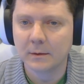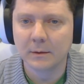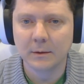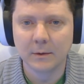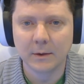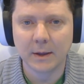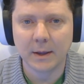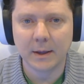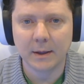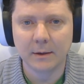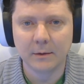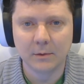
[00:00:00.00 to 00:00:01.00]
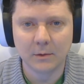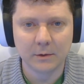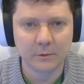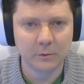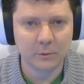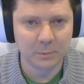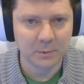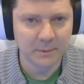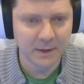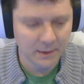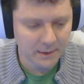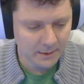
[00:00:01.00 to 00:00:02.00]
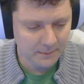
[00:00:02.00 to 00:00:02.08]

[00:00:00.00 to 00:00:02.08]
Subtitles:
Okay, launch super melee.